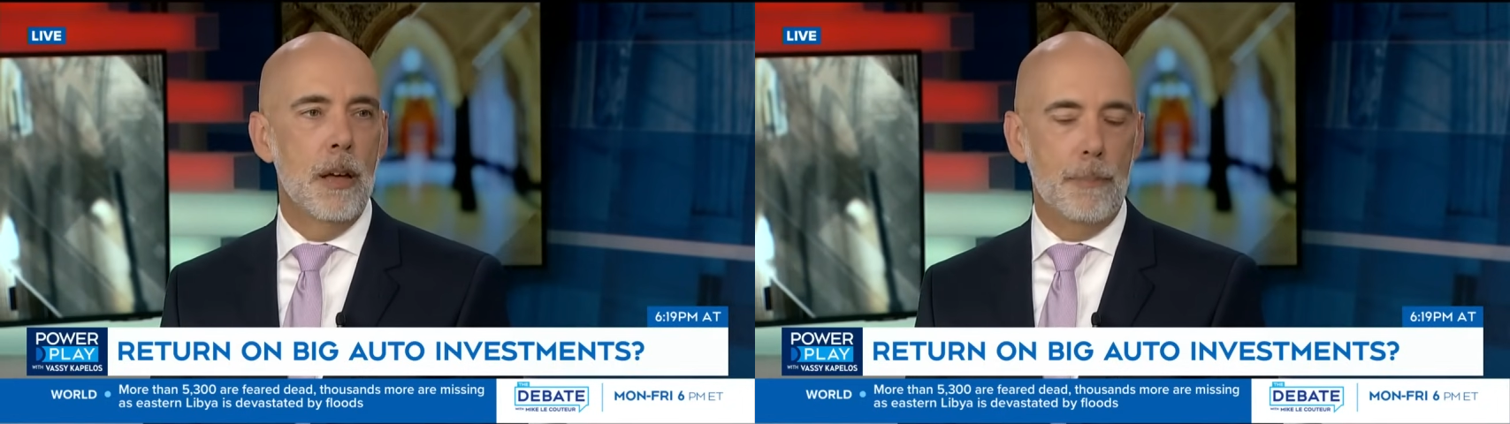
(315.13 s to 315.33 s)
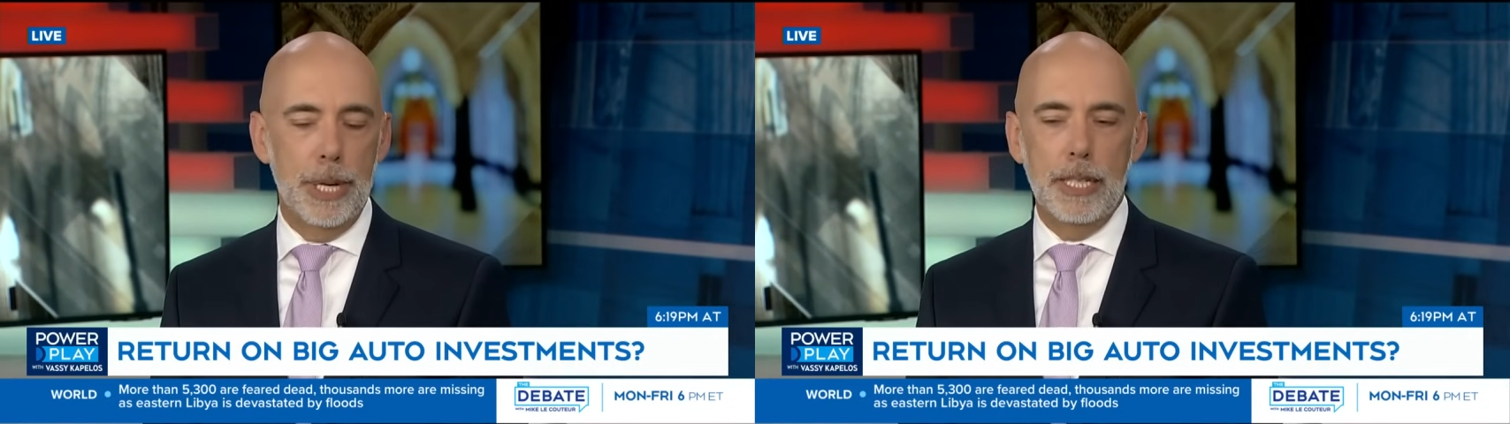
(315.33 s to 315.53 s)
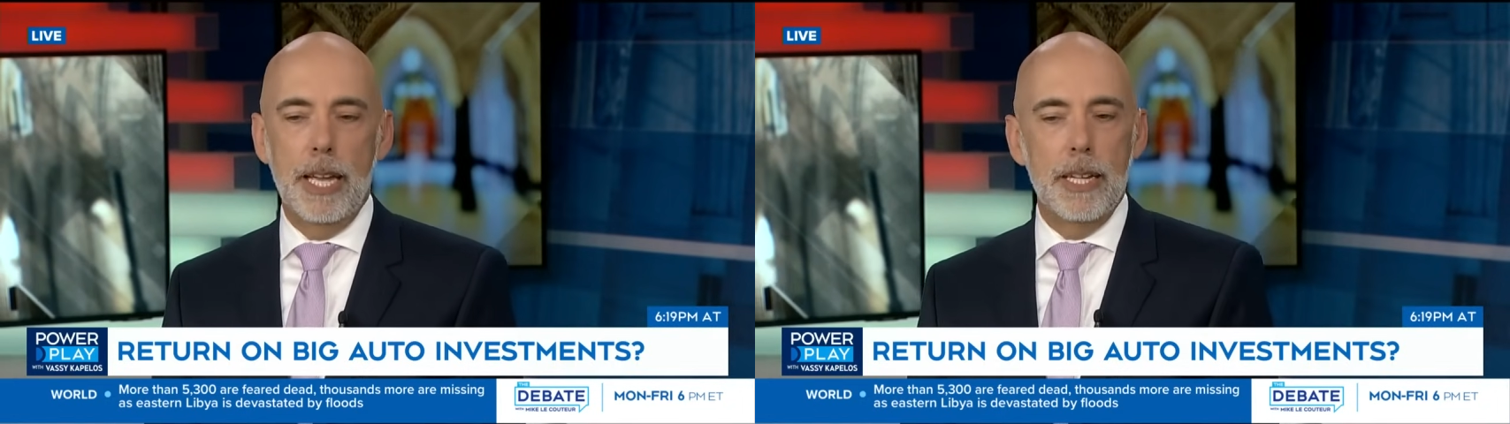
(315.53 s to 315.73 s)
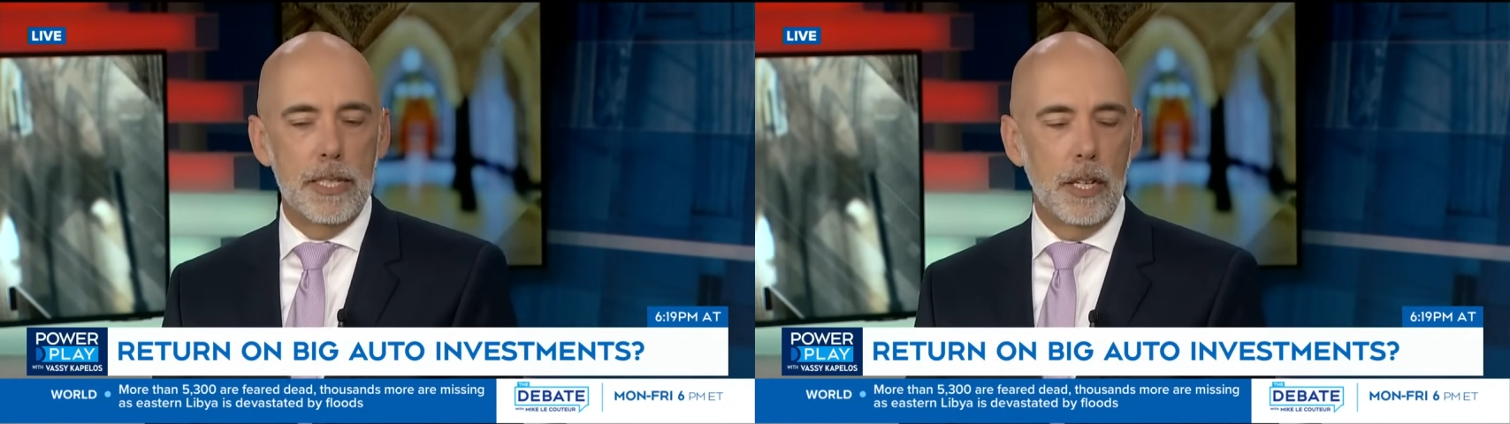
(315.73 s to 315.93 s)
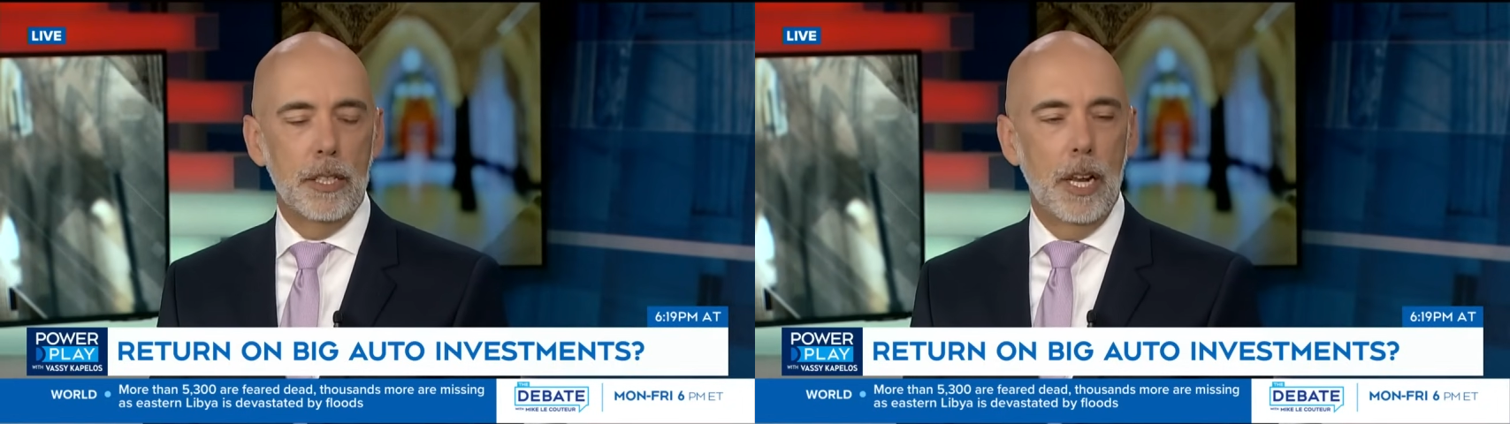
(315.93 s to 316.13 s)
but
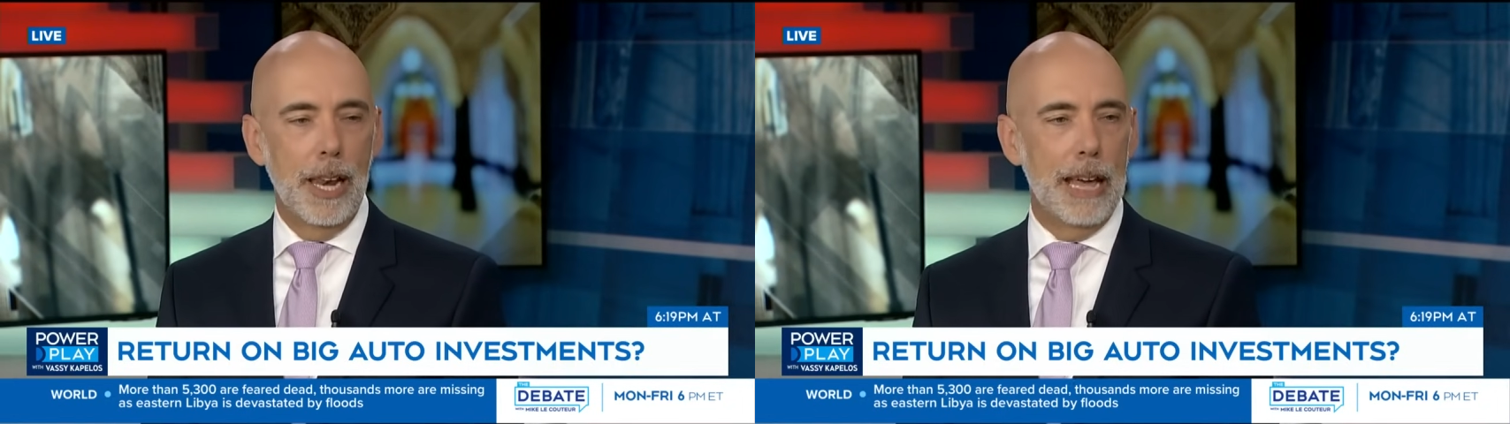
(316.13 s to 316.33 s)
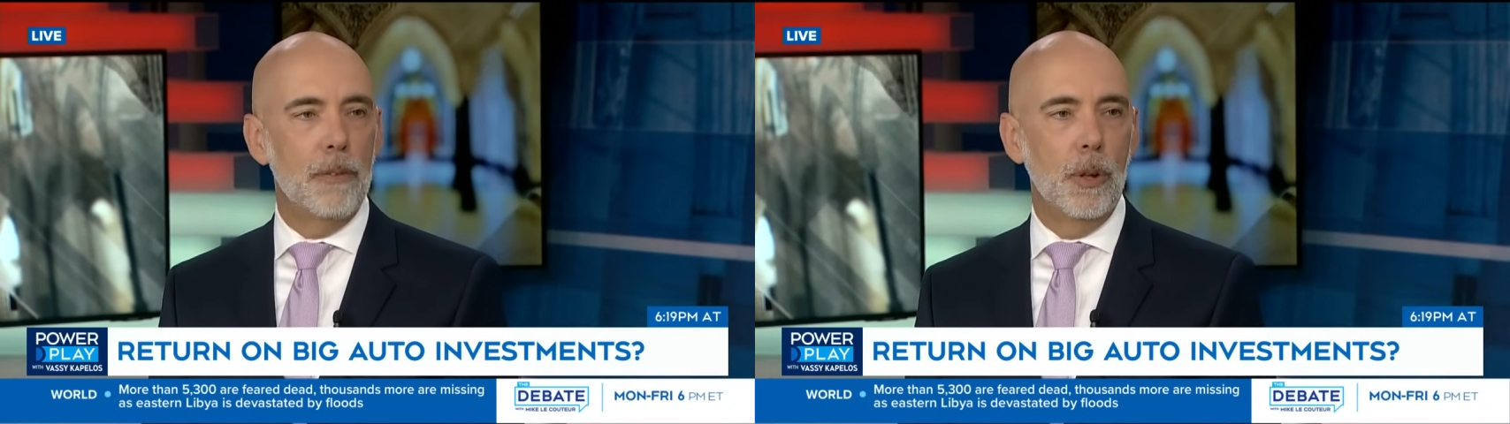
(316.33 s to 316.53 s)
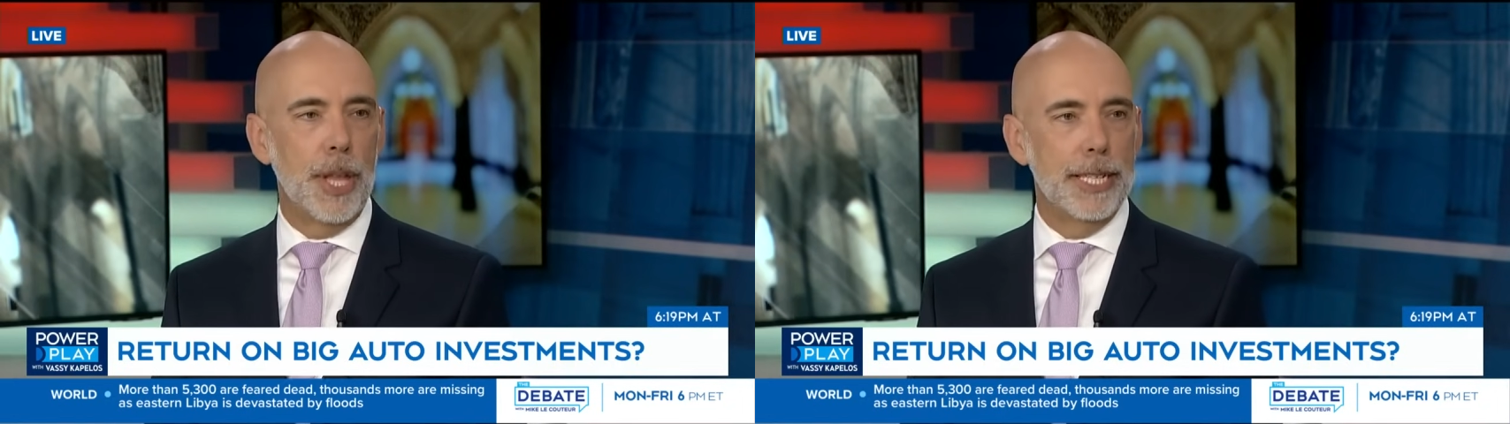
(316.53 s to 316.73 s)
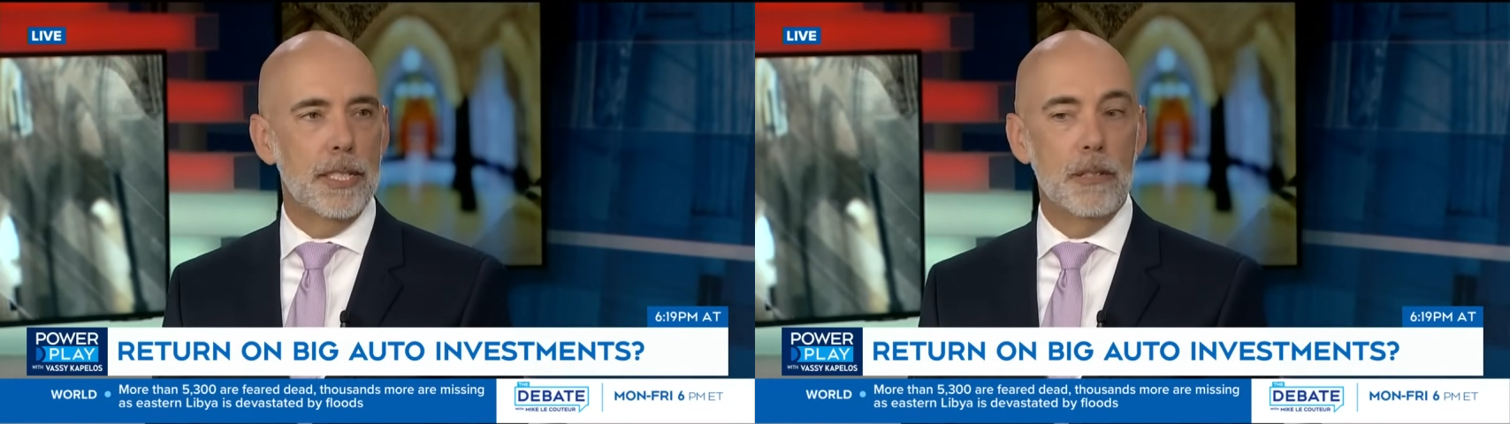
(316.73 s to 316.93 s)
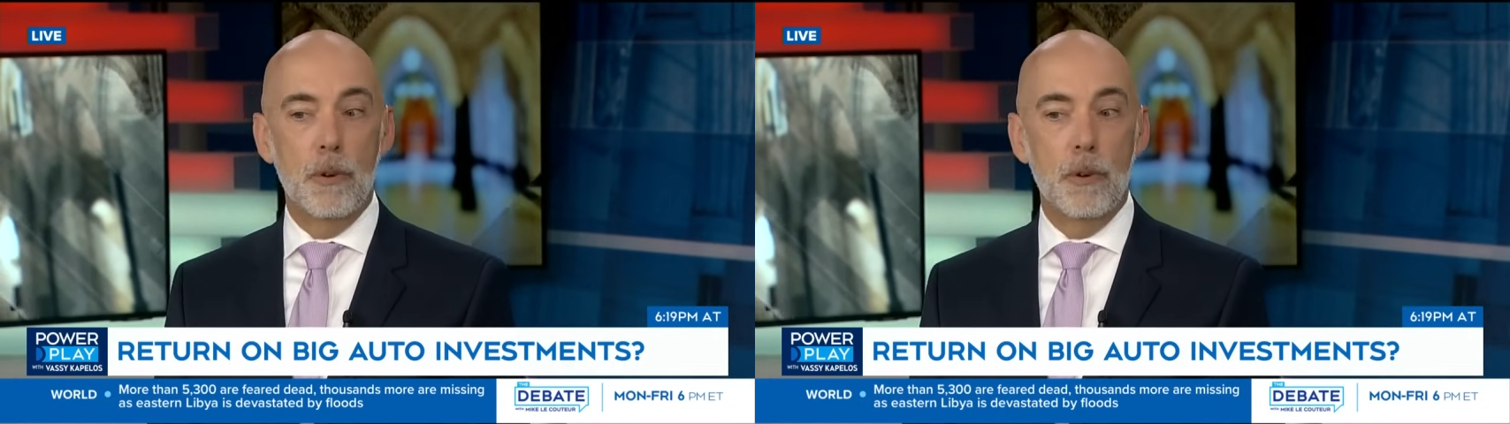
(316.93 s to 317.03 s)
it's on a level that's